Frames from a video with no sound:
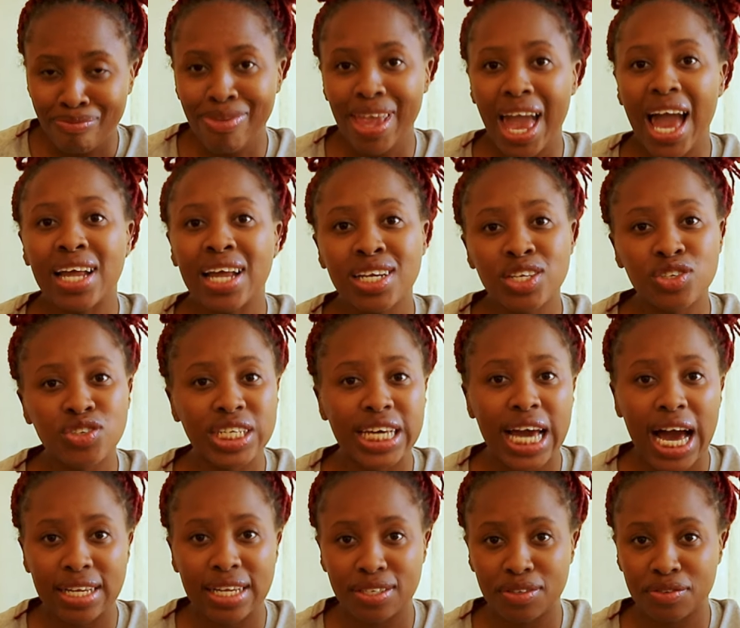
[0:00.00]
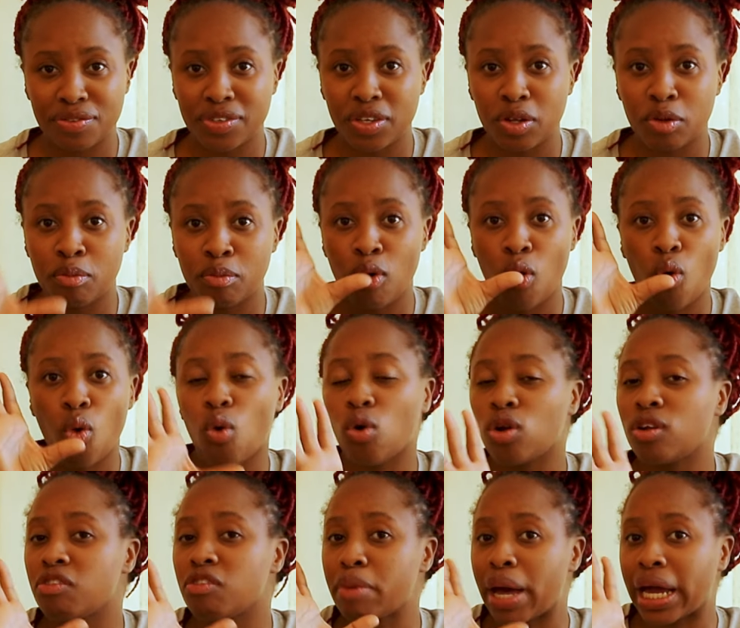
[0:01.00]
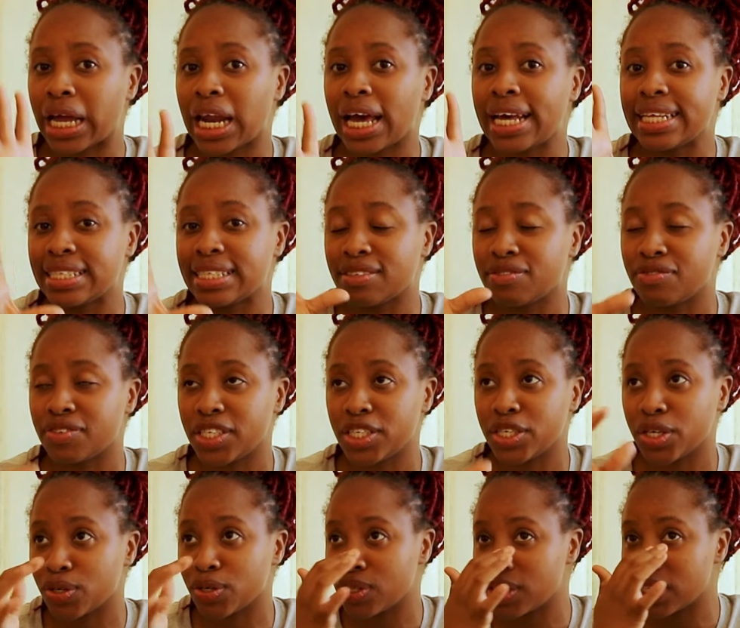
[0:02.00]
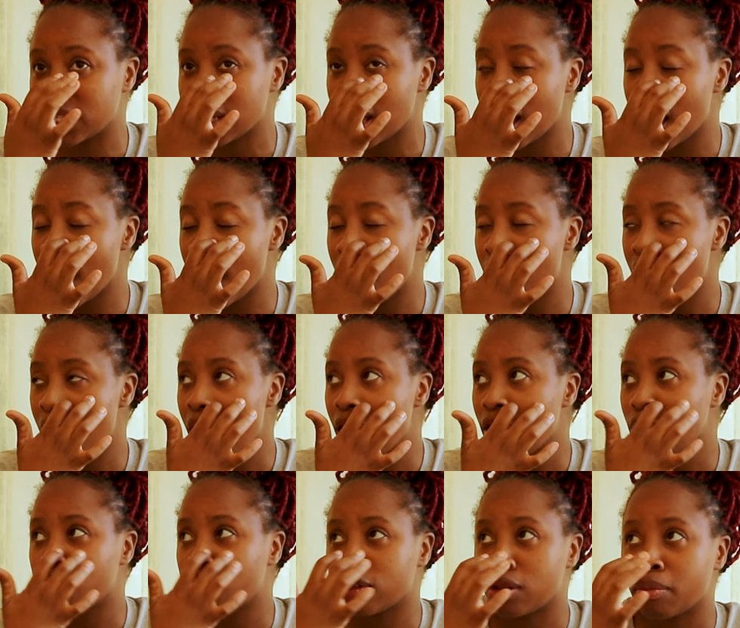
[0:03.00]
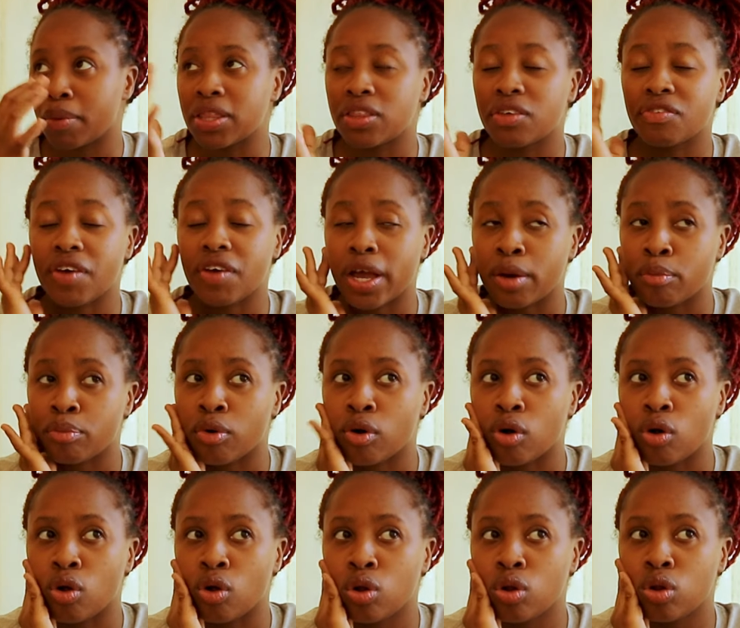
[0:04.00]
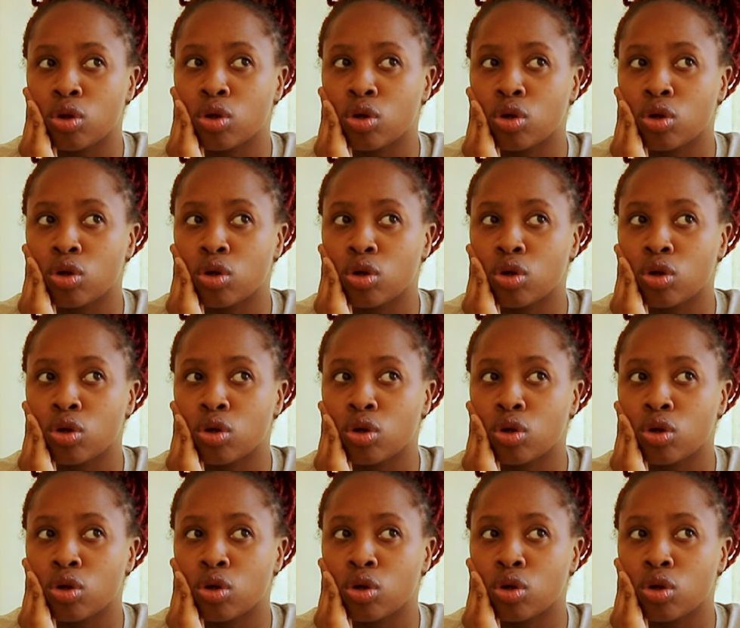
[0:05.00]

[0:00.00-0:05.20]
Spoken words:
I literally had to film all of my clients' videos for the month of April